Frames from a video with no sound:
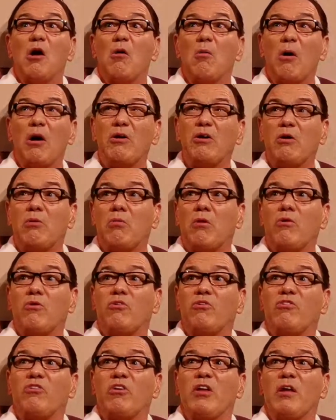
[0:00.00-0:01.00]
"What you
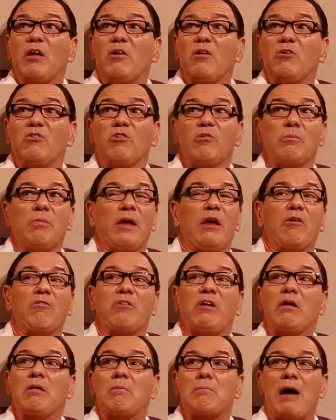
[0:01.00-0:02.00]
want to be a
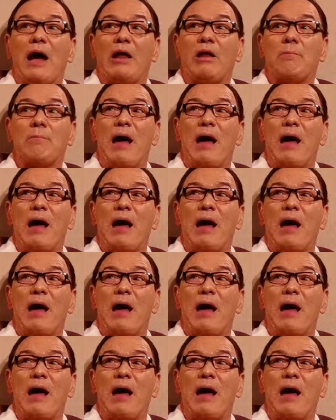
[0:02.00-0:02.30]
real man